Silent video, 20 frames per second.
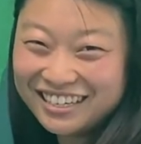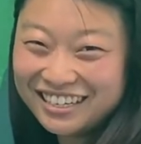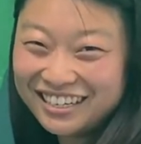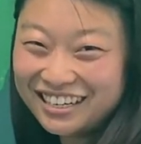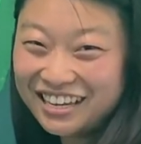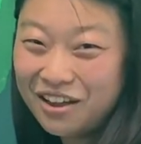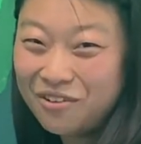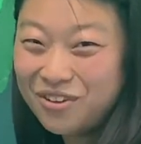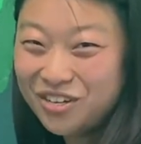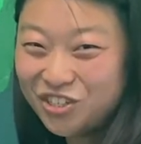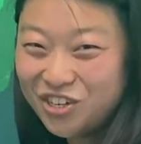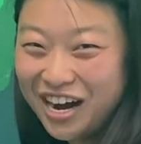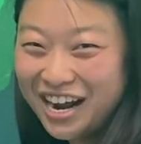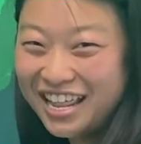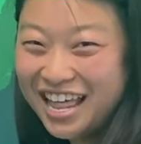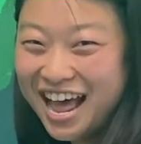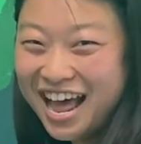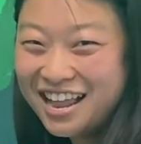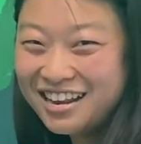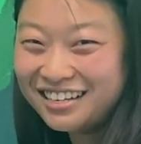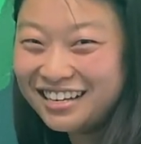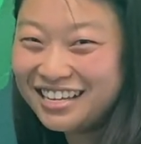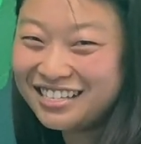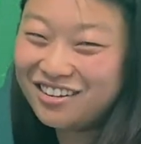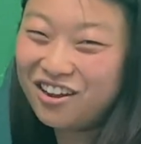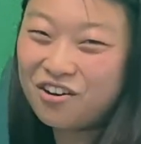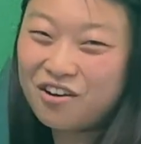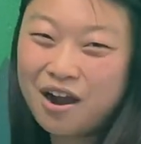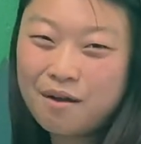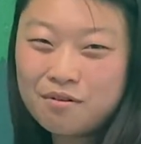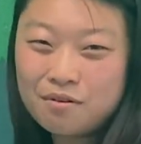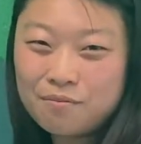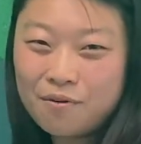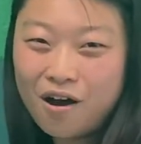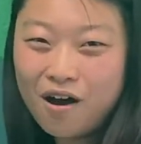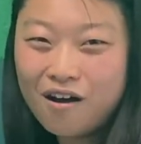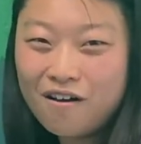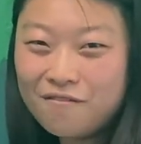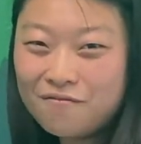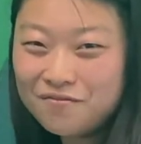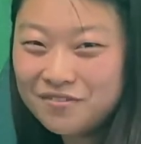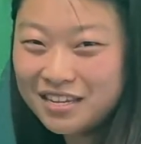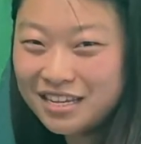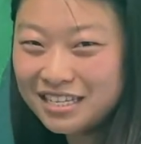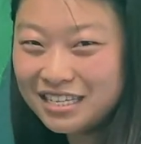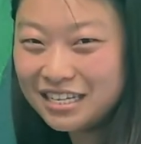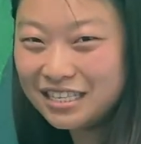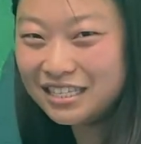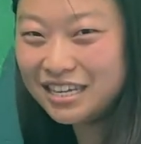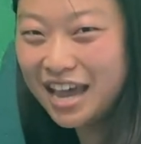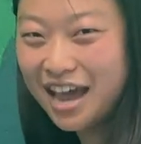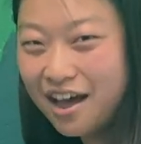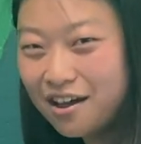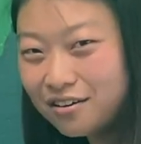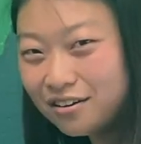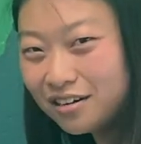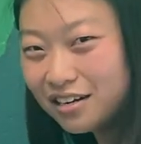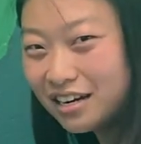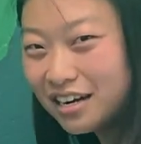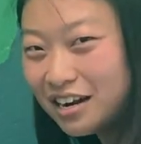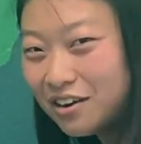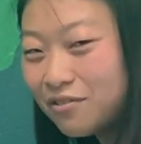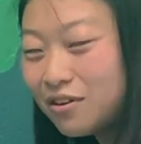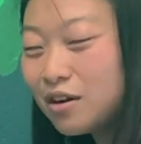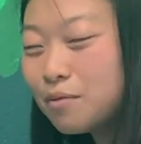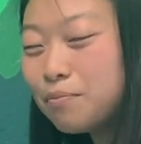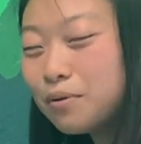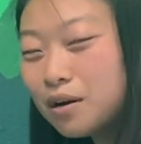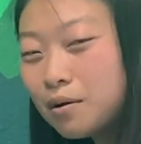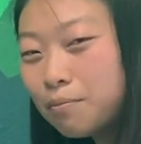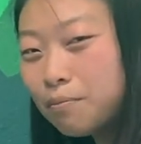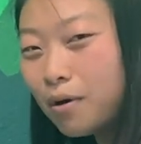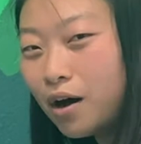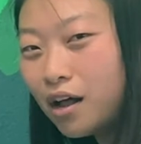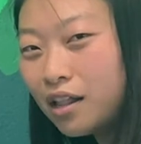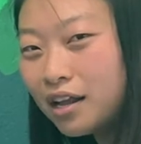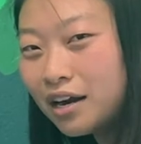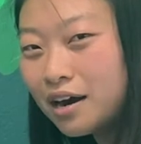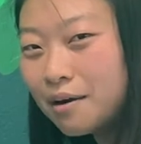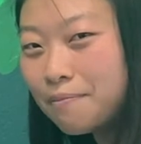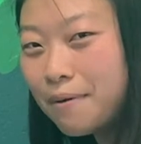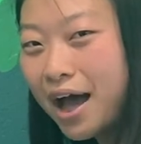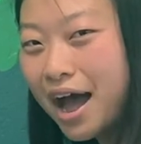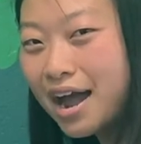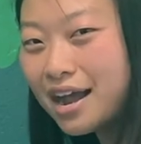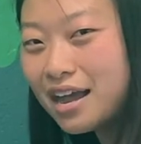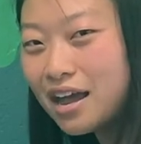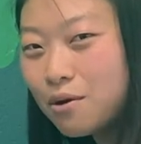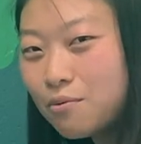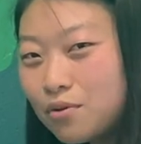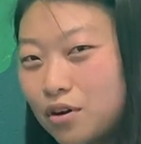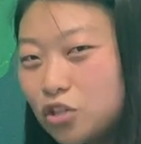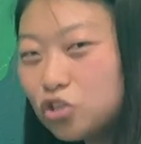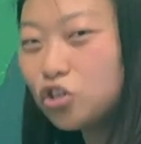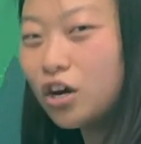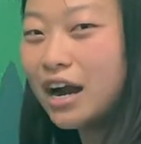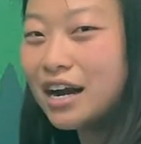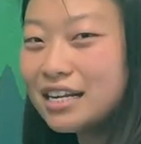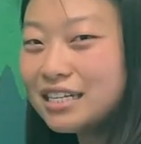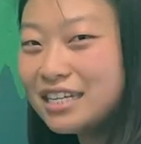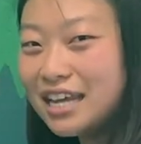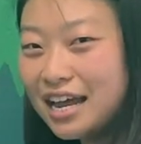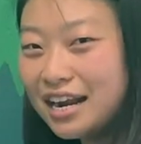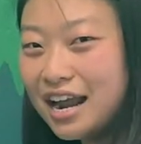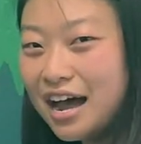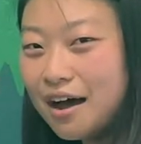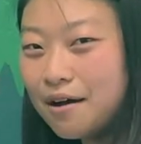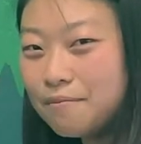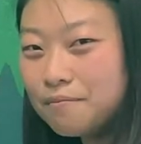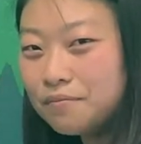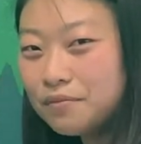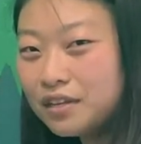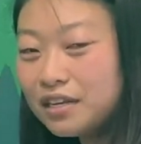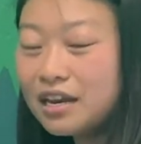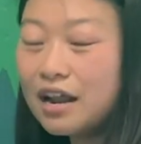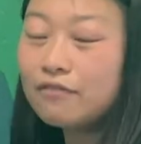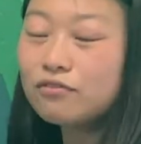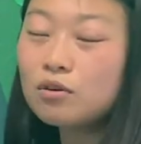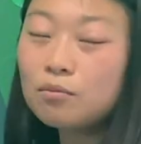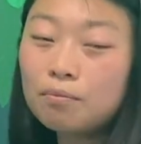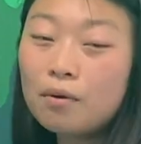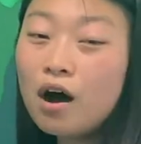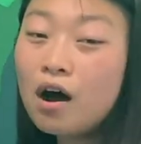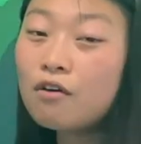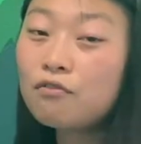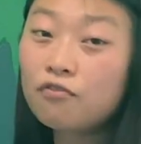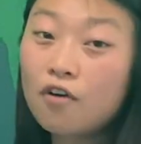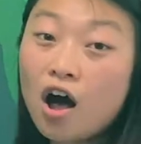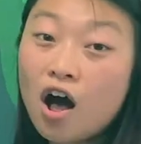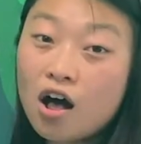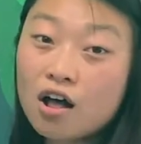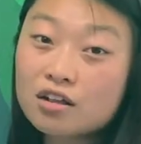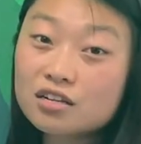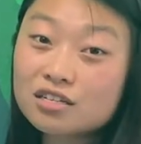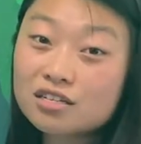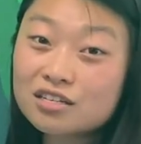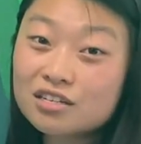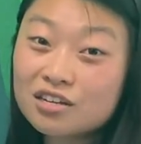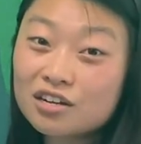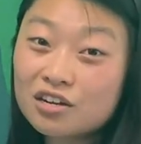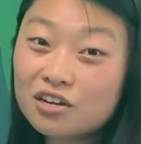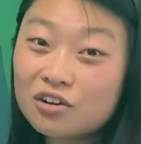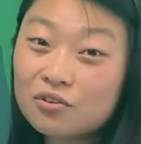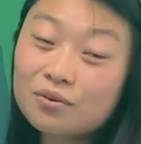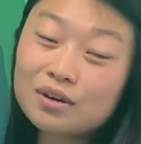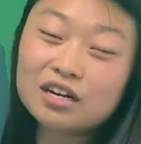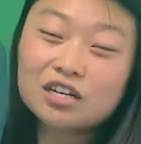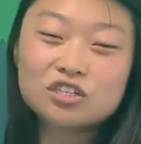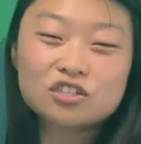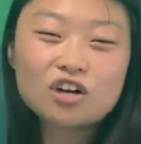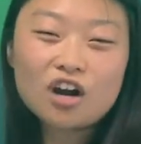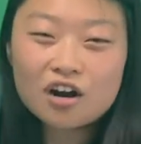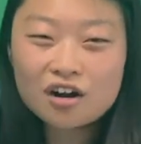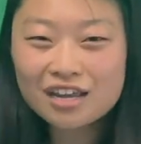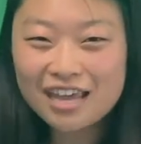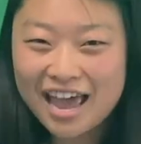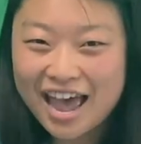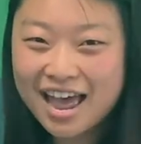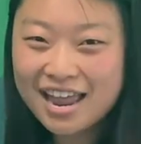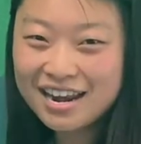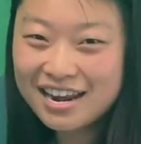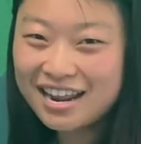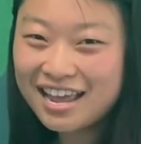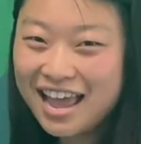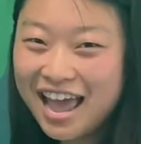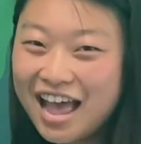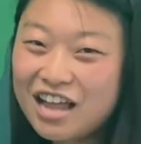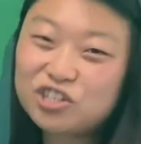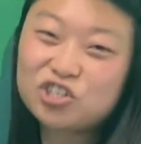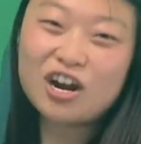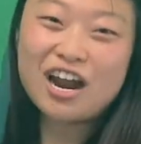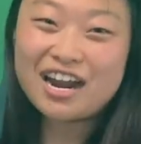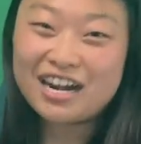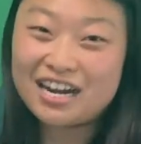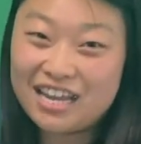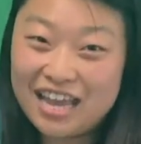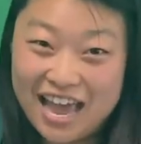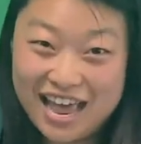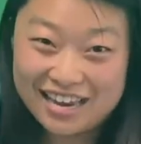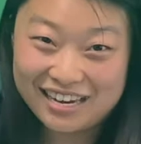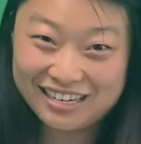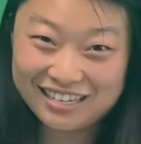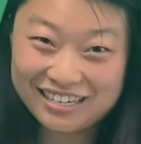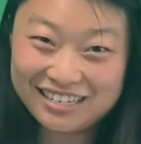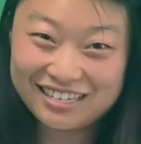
can we try that? Let's all grab a ball, sit down. We're gonna put a ball on our back and we're gonna try to stand up. Now if the ball falls, we're gonna start again and try it again.